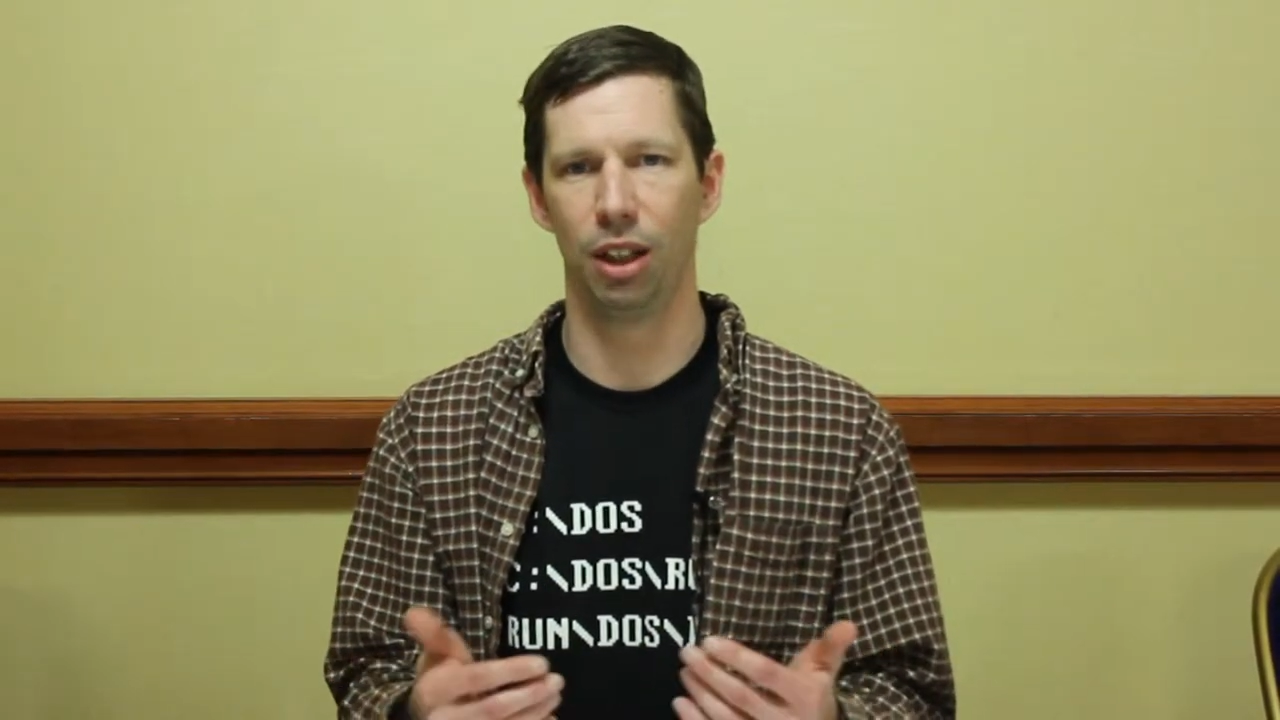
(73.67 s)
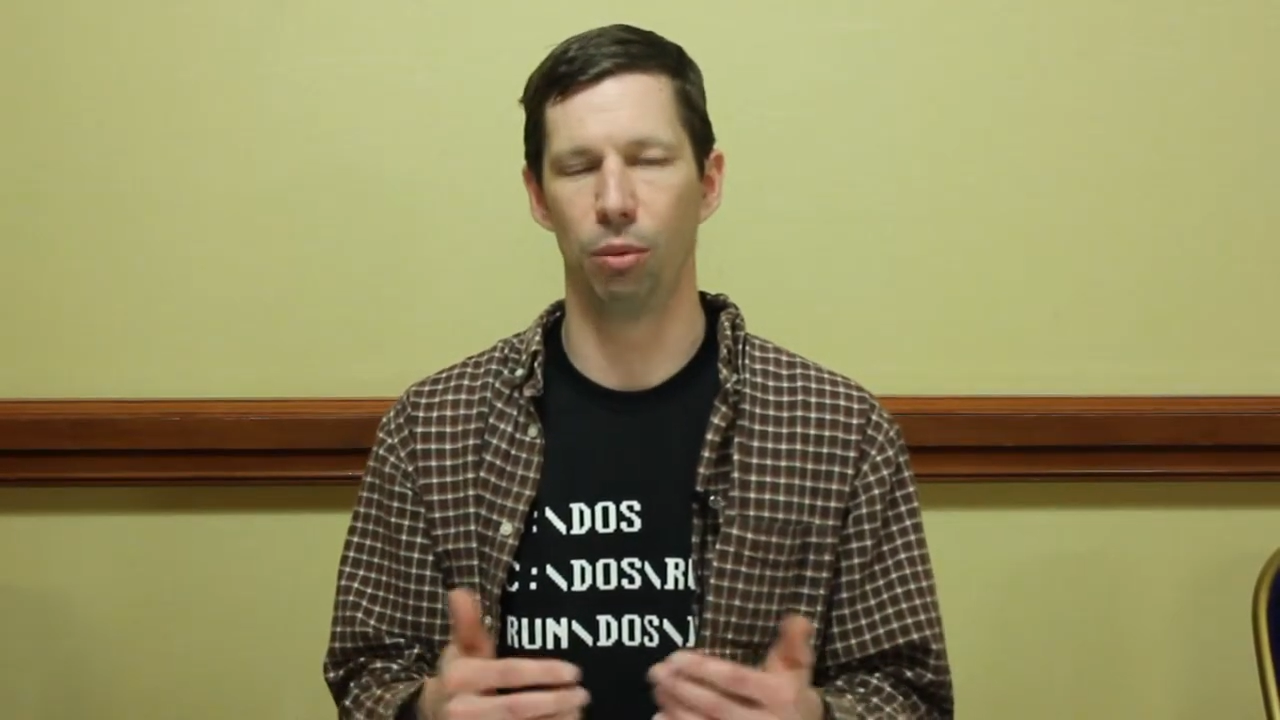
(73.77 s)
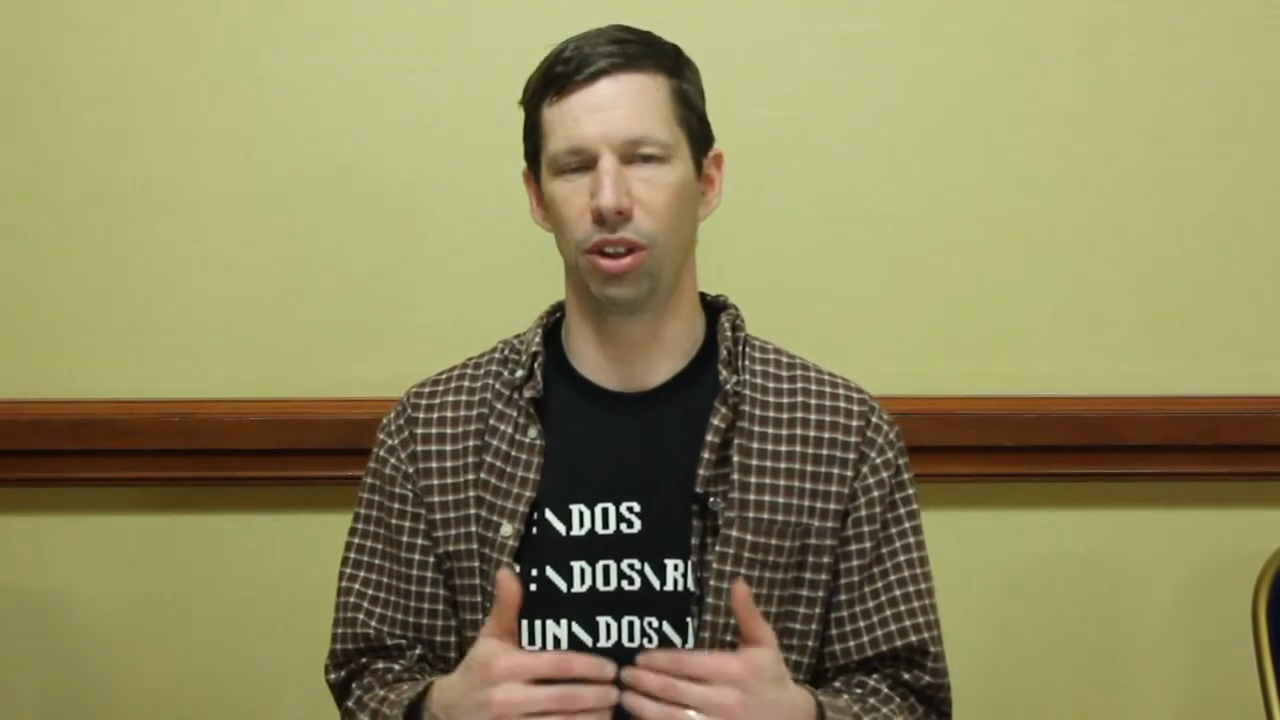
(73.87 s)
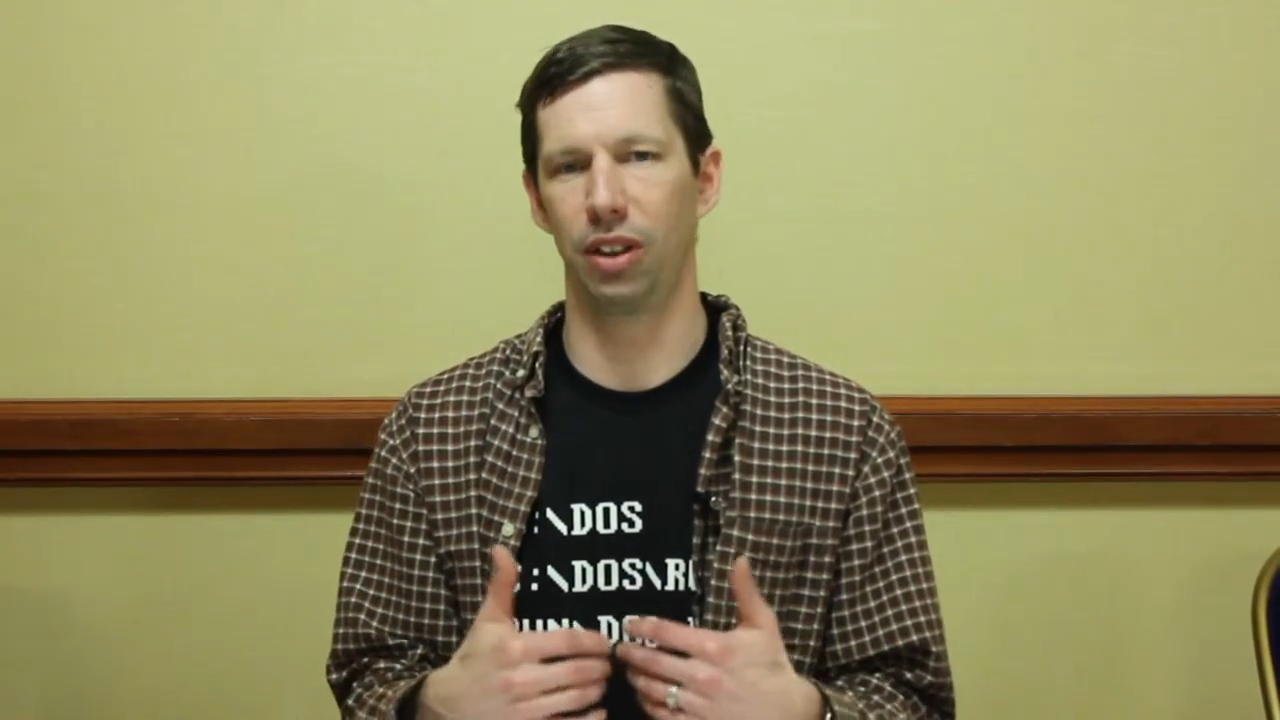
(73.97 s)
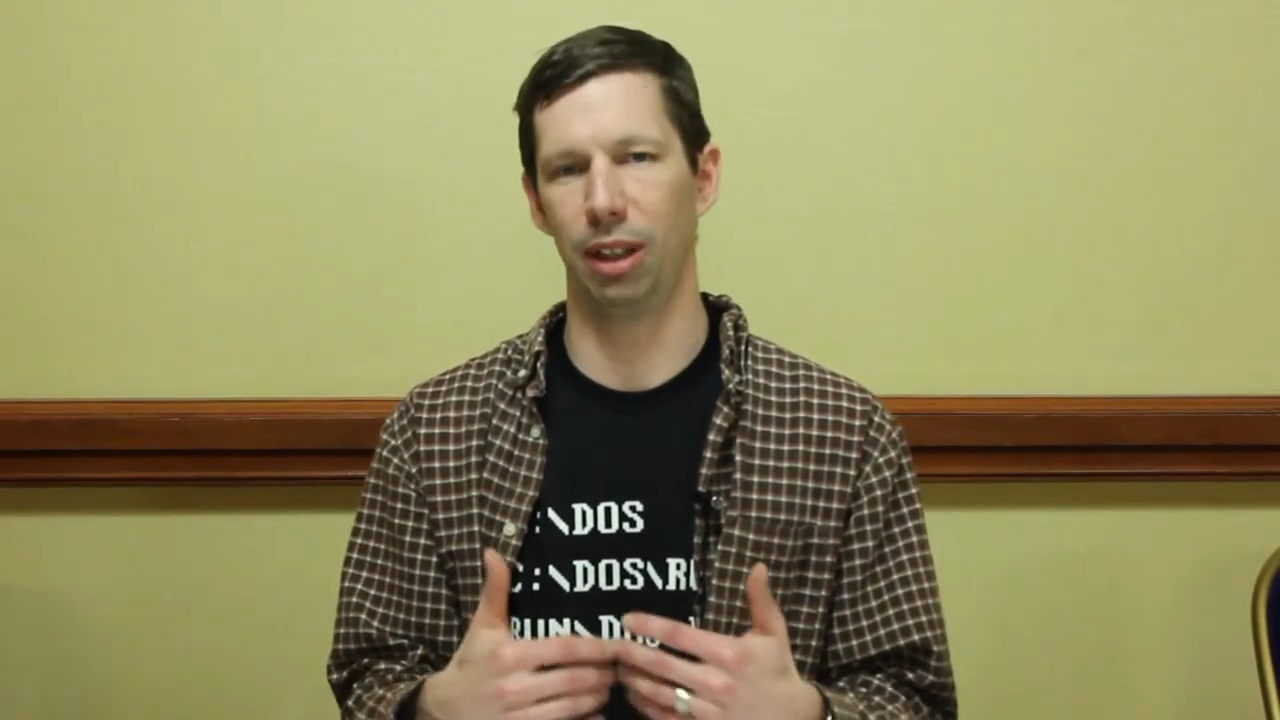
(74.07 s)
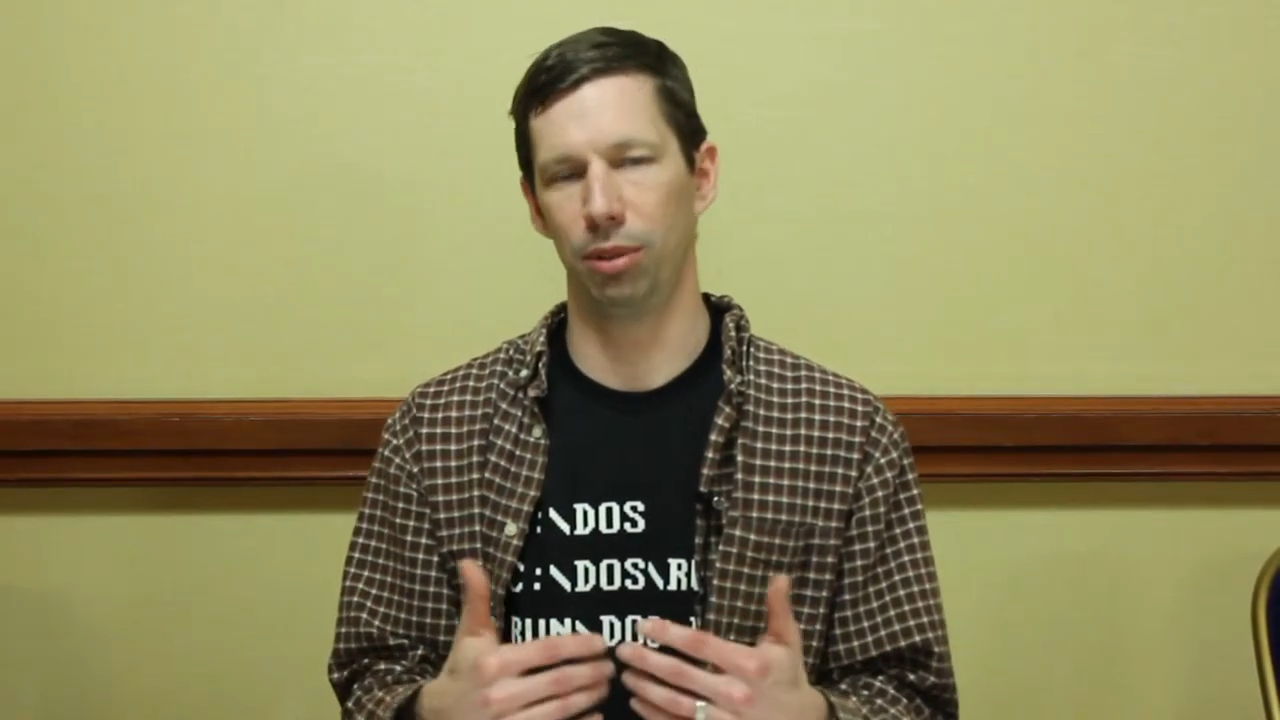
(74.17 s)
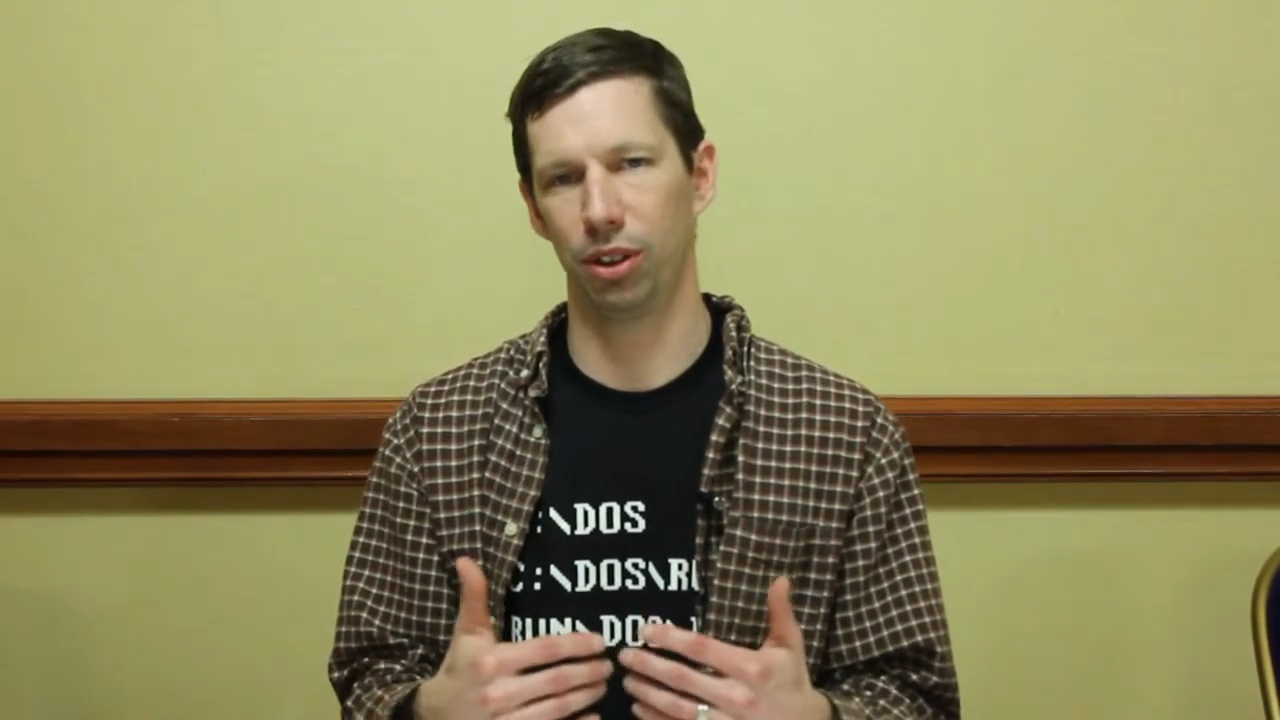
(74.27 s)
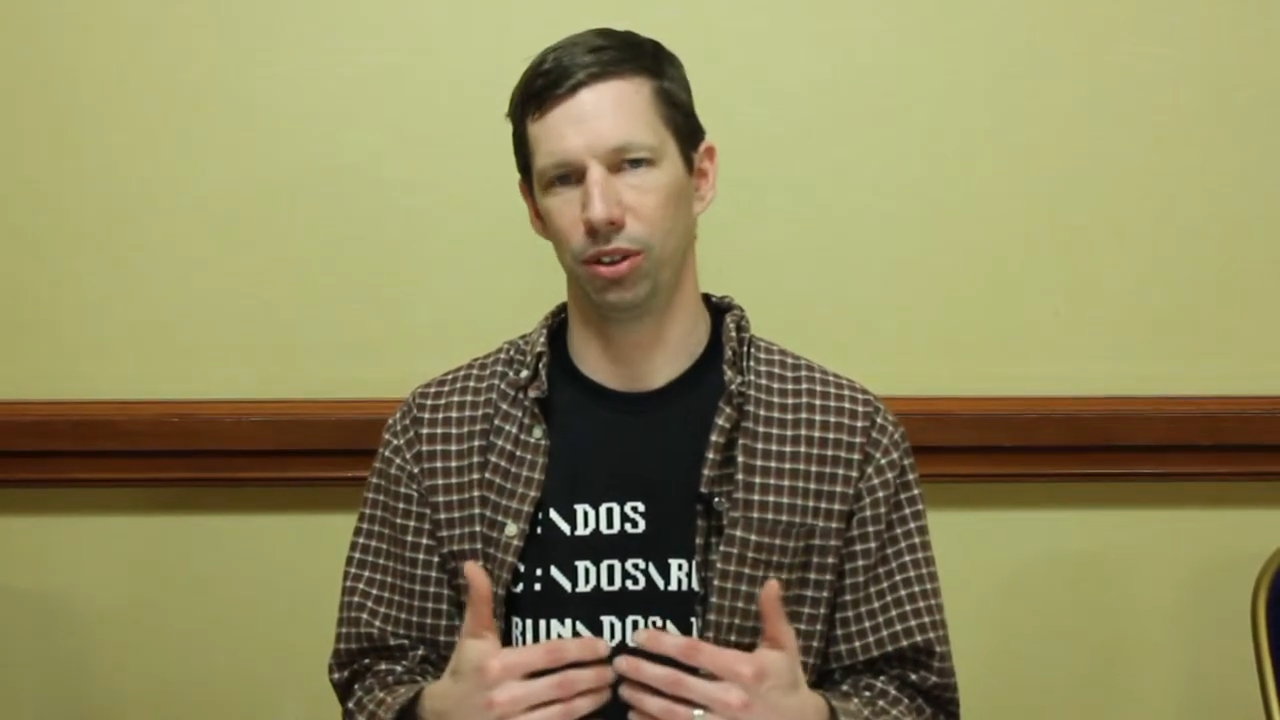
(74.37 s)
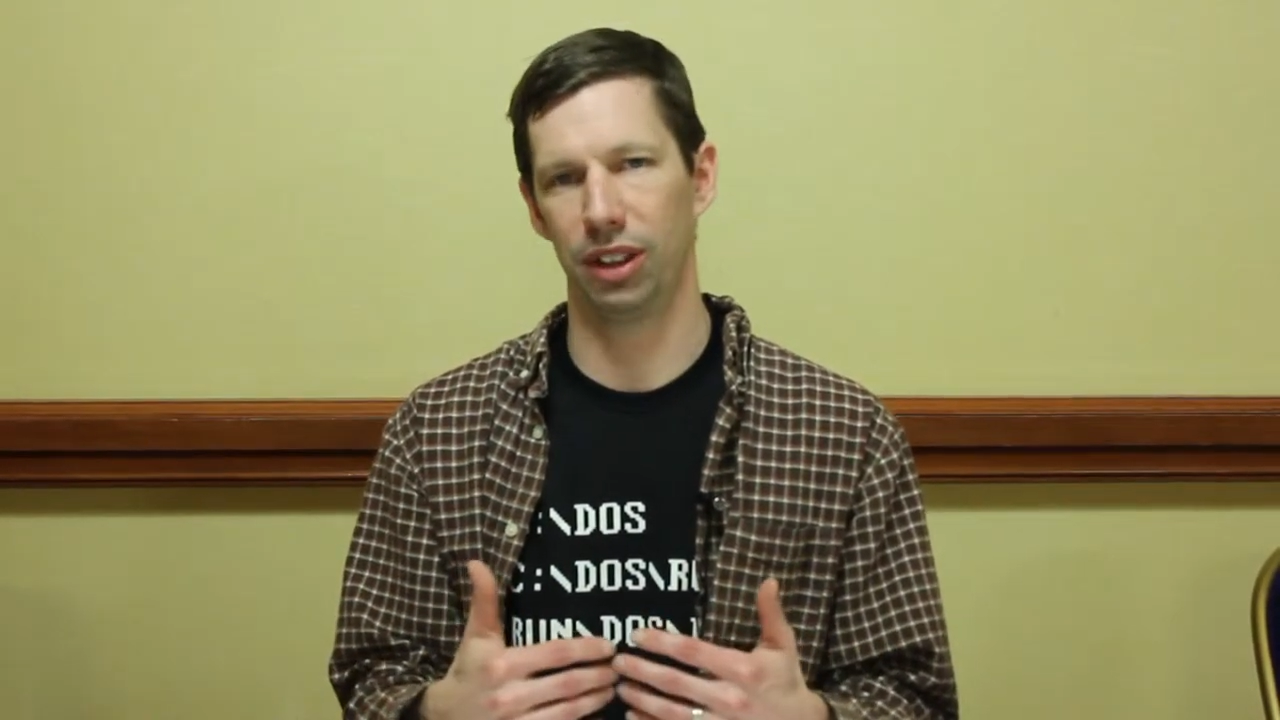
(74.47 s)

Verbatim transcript: what they're able to do